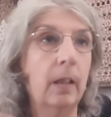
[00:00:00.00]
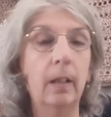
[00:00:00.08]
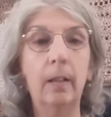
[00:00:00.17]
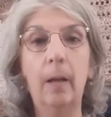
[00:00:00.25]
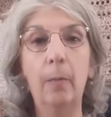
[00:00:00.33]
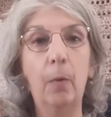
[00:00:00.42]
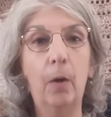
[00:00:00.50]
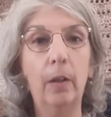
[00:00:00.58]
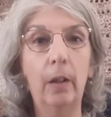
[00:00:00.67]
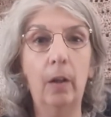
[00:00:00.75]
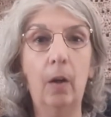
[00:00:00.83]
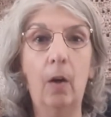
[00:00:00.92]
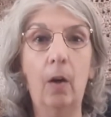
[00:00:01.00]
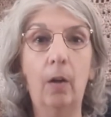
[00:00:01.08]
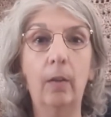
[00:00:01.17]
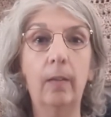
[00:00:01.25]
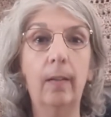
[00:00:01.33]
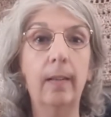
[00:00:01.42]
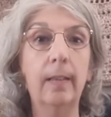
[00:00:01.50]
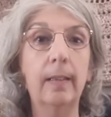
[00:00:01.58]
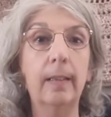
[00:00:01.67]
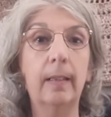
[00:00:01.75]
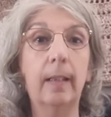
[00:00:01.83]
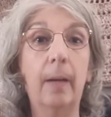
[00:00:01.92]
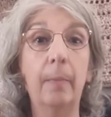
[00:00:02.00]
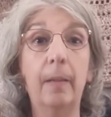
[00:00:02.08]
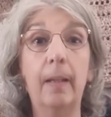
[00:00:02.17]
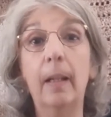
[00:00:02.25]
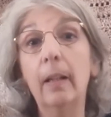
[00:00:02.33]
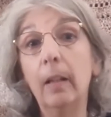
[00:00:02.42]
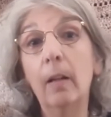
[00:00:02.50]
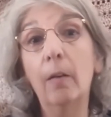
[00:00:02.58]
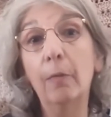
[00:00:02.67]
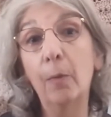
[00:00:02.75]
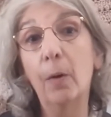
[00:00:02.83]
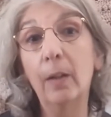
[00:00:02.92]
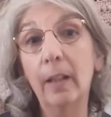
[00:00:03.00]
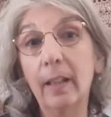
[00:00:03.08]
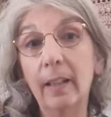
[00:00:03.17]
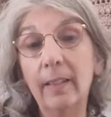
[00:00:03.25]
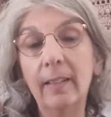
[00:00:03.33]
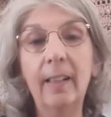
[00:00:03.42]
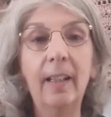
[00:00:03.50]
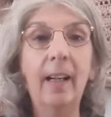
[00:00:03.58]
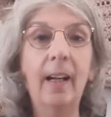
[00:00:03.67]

that I'm working on, things that I'm thinking of working,